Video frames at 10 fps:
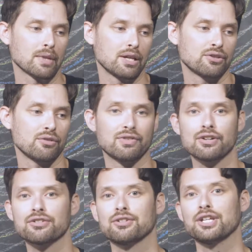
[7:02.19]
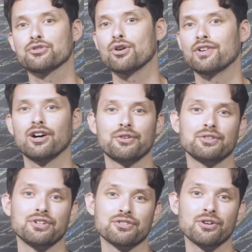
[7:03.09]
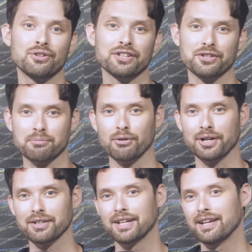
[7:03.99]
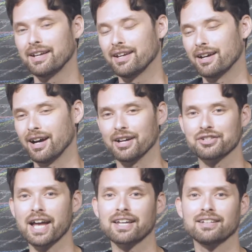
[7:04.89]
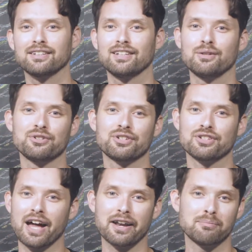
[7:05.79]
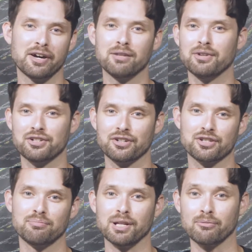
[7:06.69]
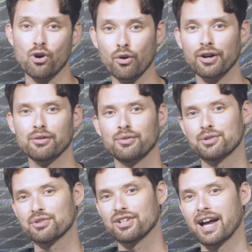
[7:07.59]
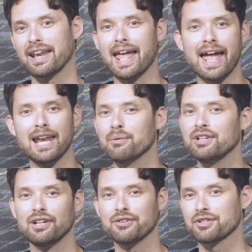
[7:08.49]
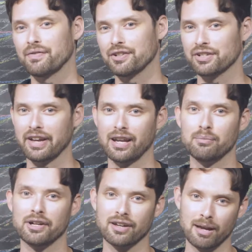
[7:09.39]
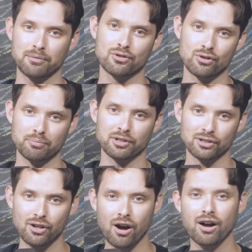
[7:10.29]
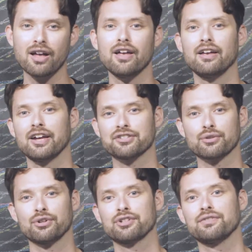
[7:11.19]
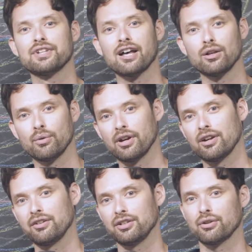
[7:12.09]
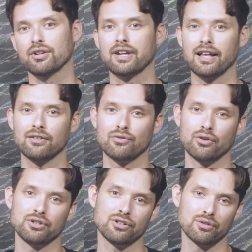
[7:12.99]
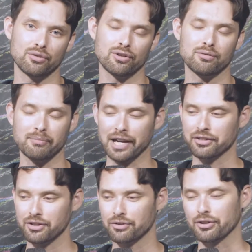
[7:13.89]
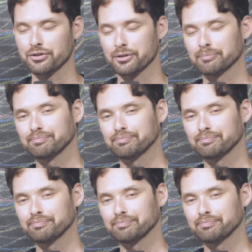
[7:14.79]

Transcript: So first, it's over 100 years old at this point. Second, it was decided by the Michigan Supreme Court, which was not anywhere near as sophisticated when it came to corporate law as the courts of Delaware, New York, California, or Massachusetts.